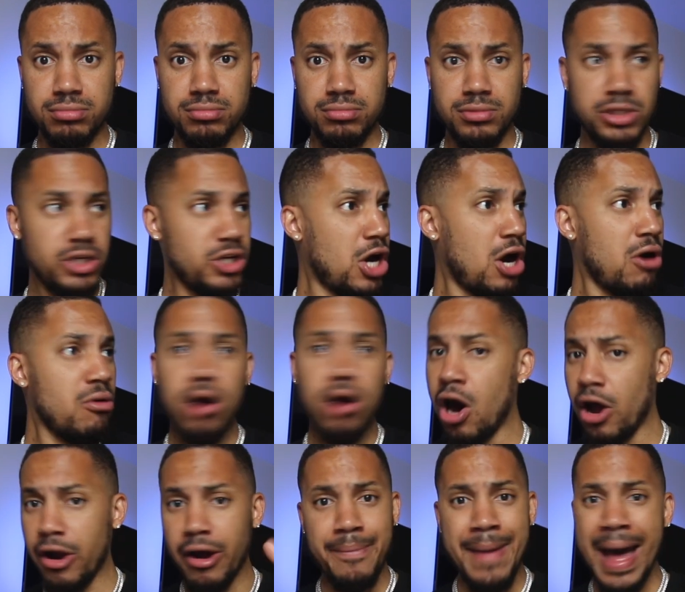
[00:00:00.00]
You know,
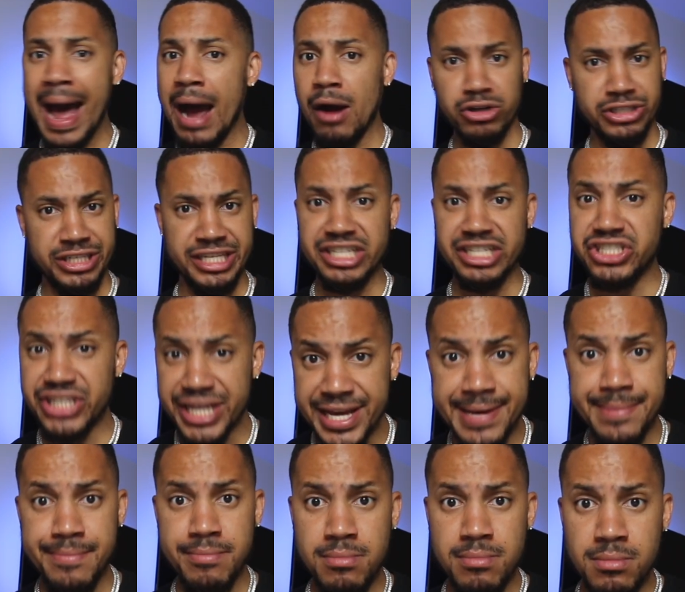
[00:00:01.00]
all them hours in the gym.
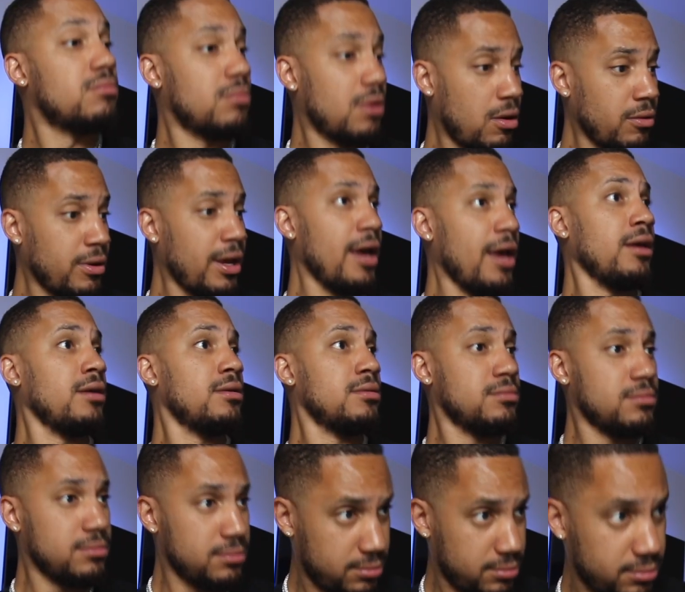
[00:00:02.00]
Okay.
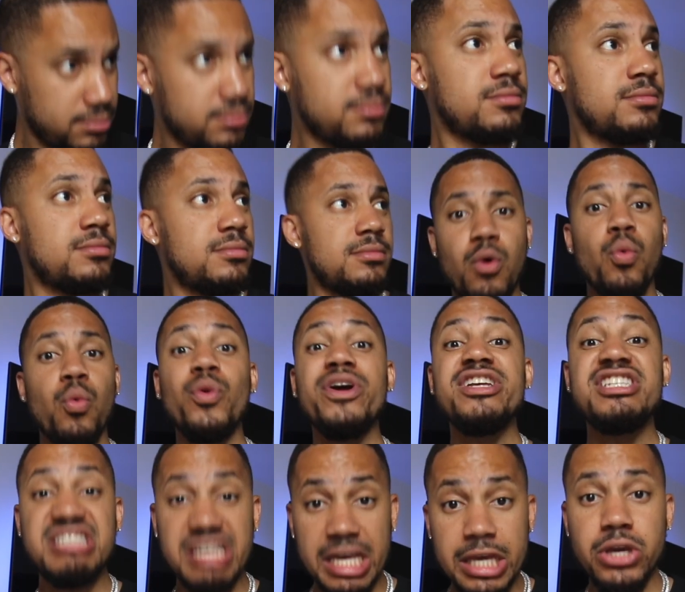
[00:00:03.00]
We
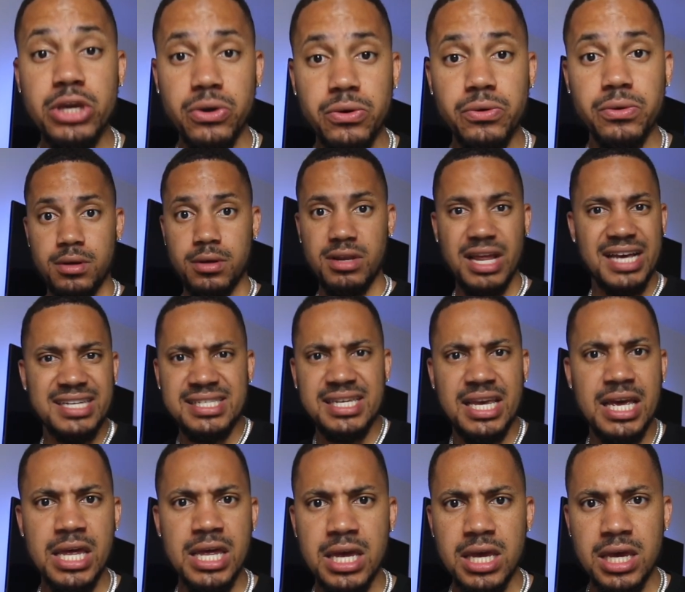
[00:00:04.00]
see you. That's
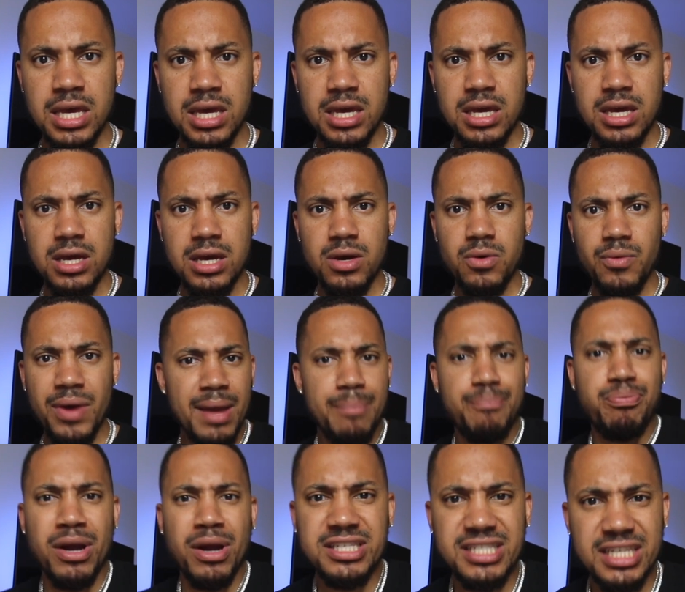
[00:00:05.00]
it. We ain't
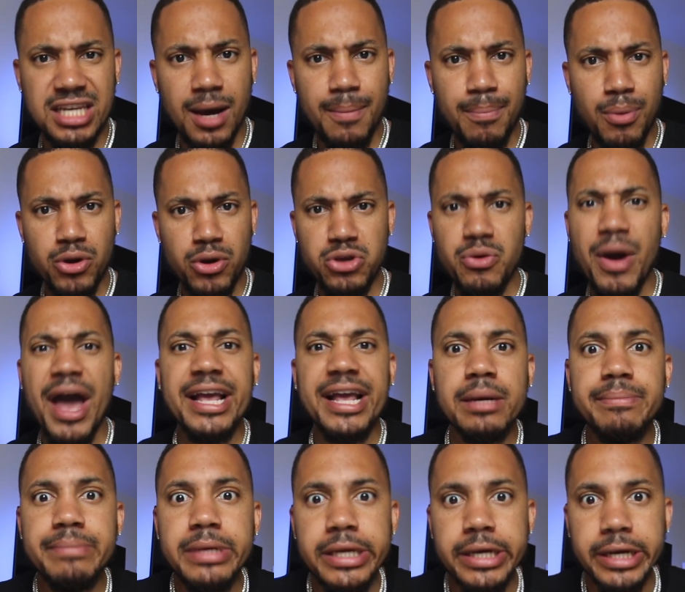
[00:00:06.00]
pressing up on you. Hey,
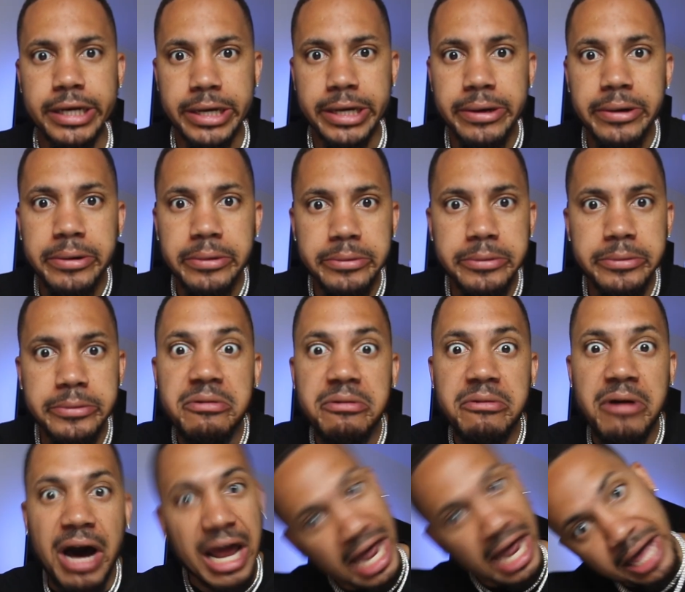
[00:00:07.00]
come here, girl.
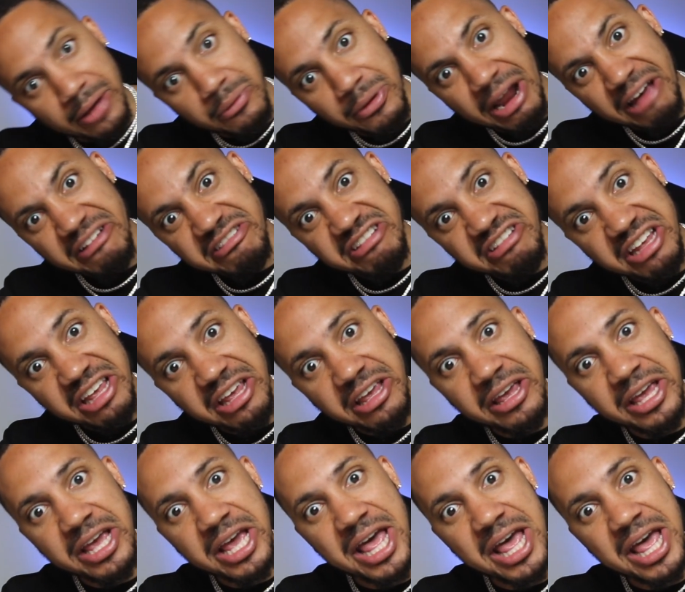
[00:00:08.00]
I like what I see.